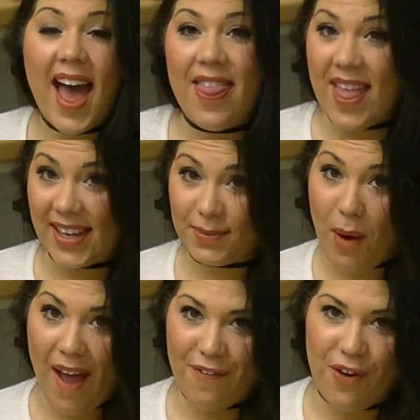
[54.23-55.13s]
And that's
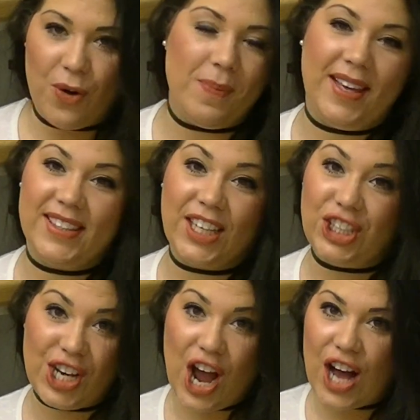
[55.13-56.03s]
my fault because I
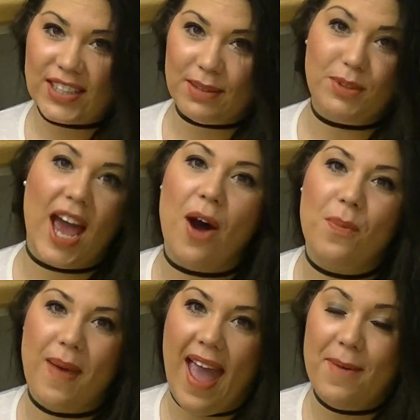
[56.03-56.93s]
shouldn't ask him to
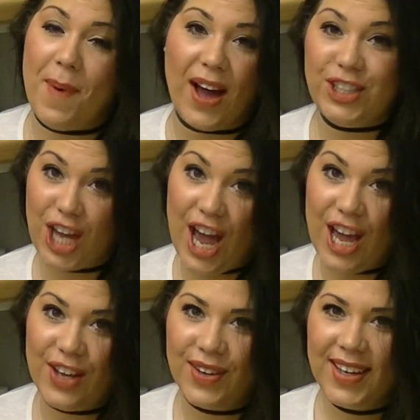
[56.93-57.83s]
help me, but I
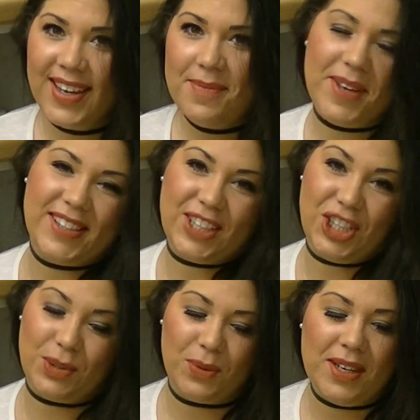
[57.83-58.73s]
do because I
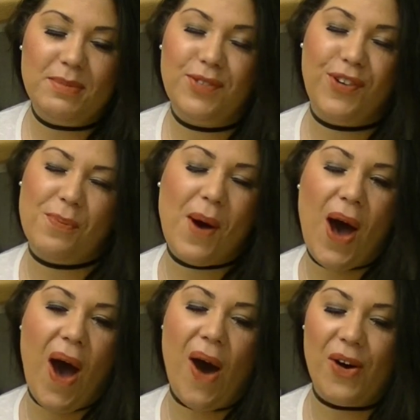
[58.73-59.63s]
just want him to feel
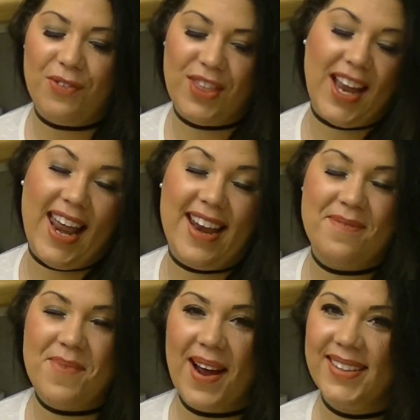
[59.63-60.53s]
part of the
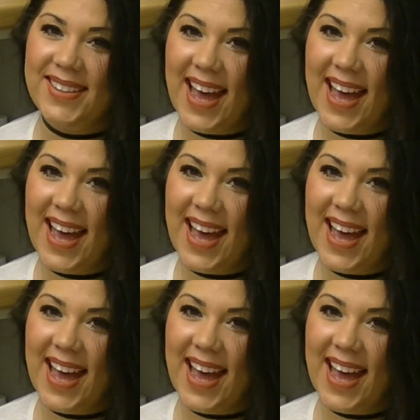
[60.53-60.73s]
cleaning process.